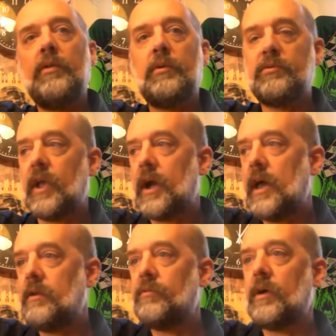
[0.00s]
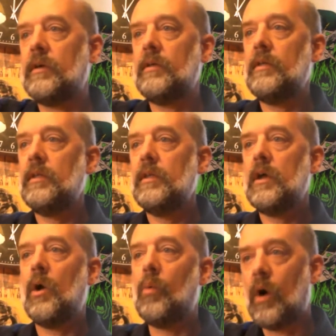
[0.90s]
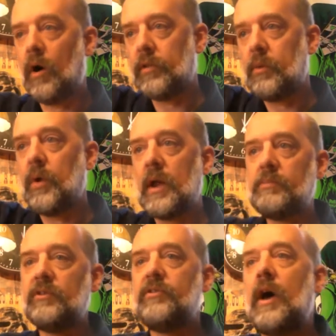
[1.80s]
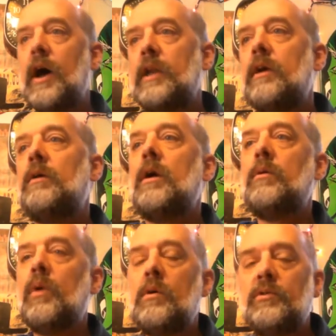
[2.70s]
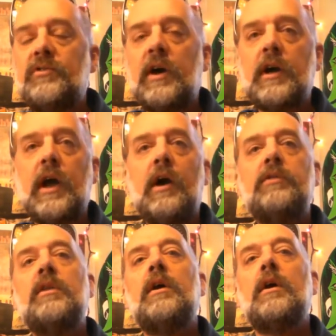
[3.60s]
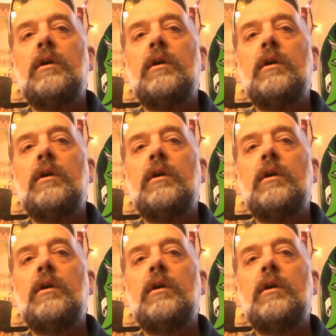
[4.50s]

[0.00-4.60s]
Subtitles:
There was like kind of a wall that went up the side where it was dug out there.